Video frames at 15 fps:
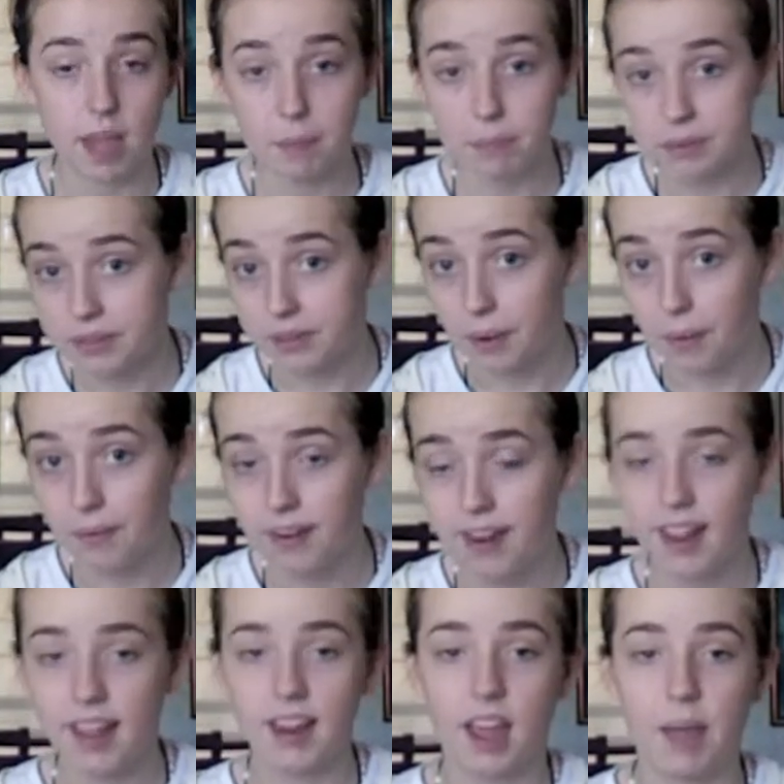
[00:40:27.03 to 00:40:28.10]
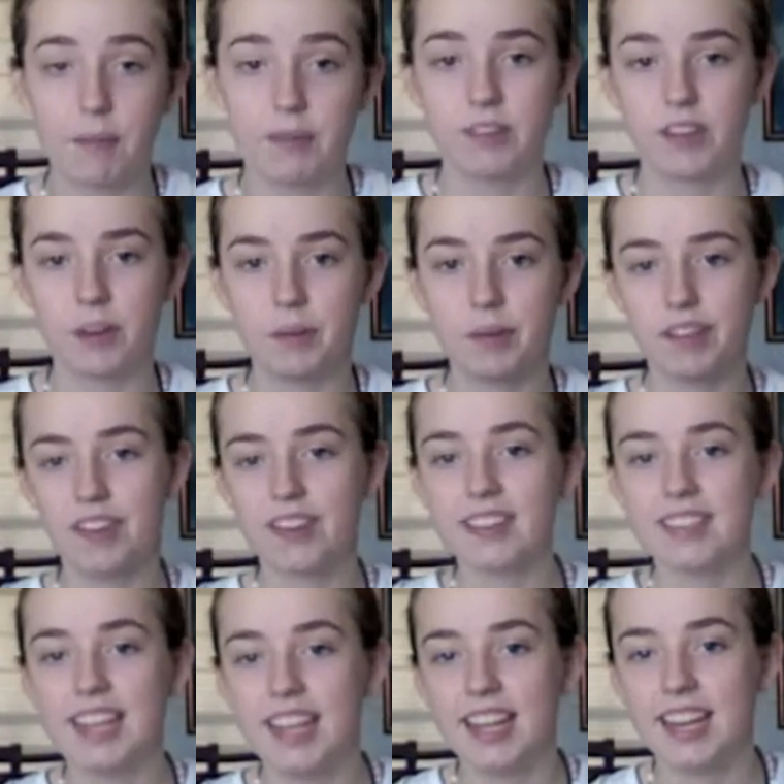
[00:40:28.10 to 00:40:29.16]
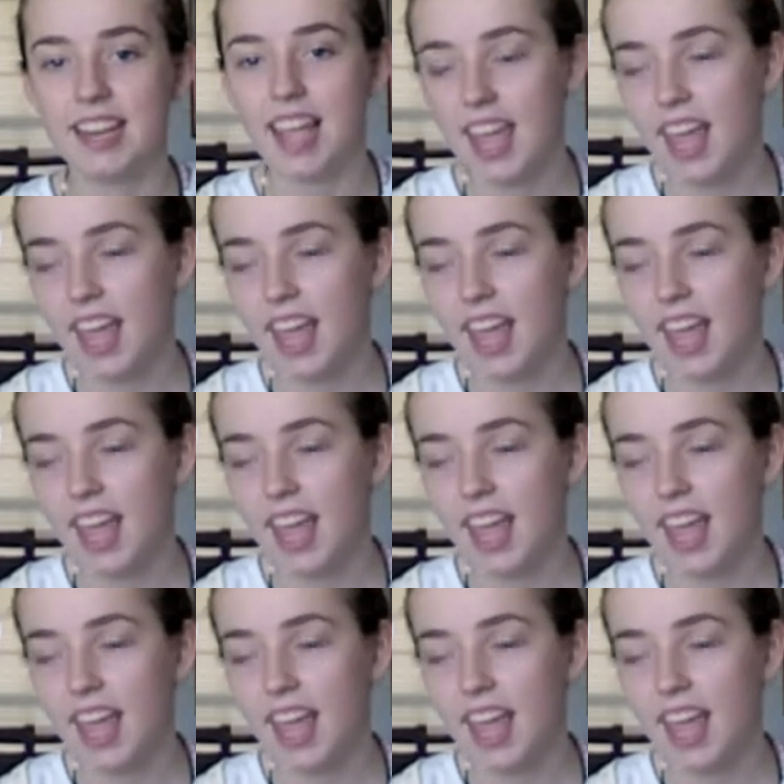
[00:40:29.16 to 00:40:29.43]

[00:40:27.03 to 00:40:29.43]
episode number 13.